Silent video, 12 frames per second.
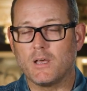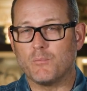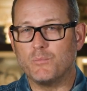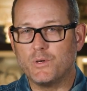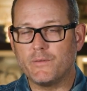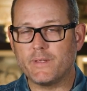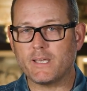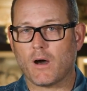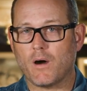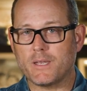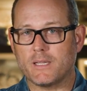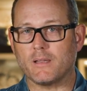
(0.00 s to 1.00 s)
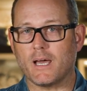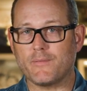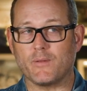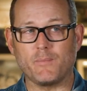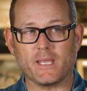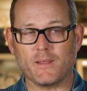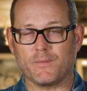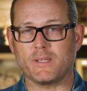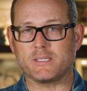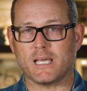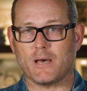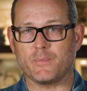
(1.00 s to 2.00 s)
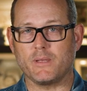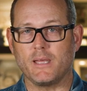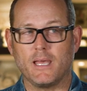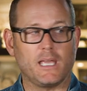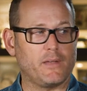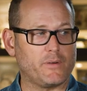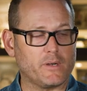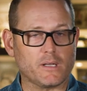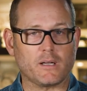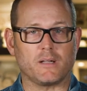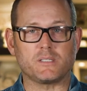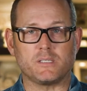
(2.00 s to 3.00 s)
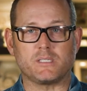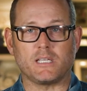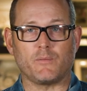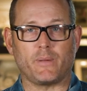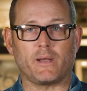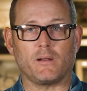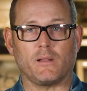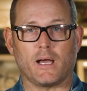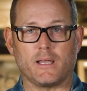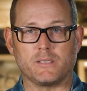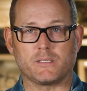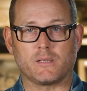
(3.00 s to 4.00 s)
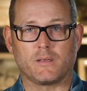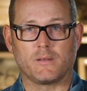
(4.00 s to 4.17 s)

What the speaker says: moving on in life and making things happen if you're in a constant state of paralyzed.